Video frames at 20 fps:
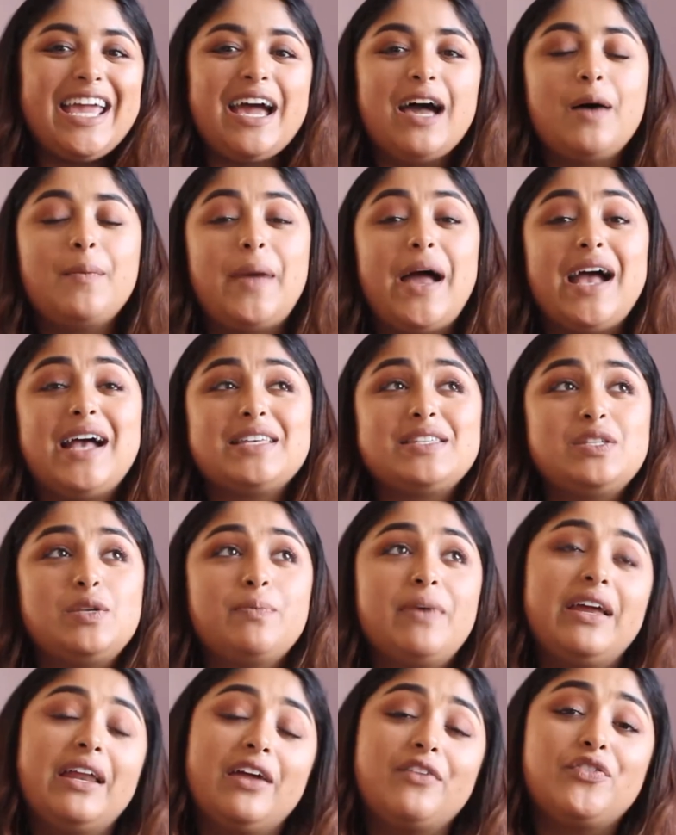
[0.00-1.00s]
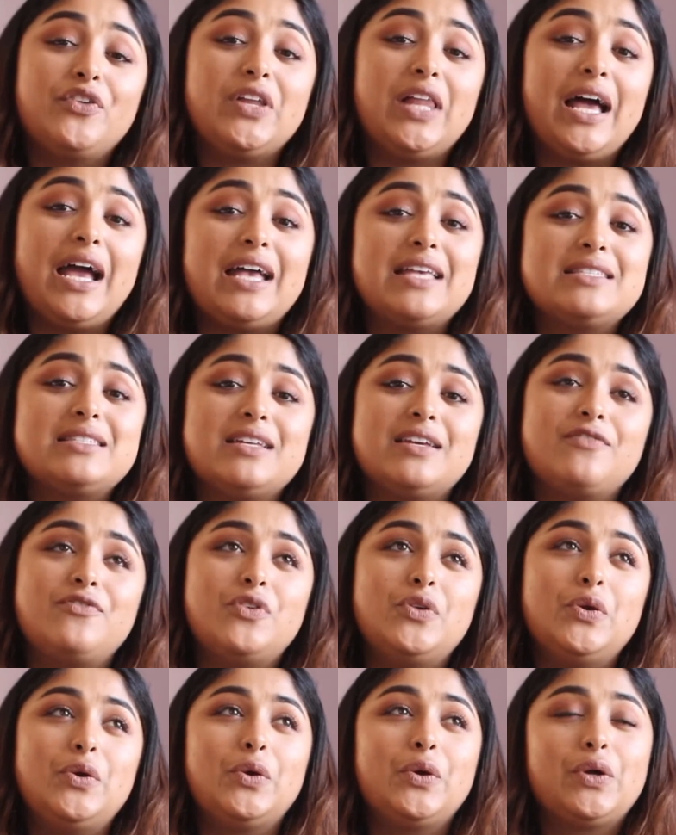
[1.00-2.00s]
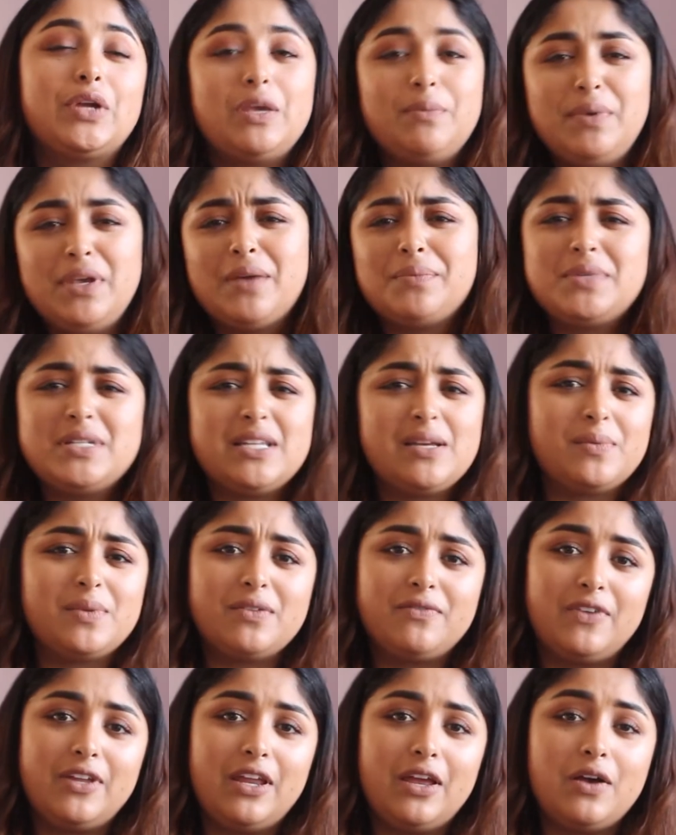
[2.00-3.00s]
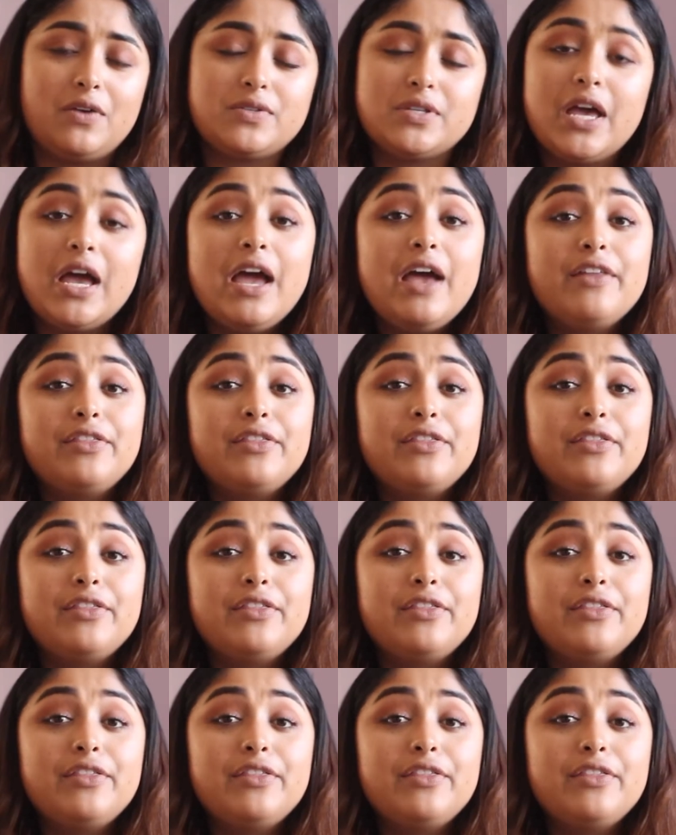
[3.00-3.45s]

As you might have realized if you're keeping up to date with the videos,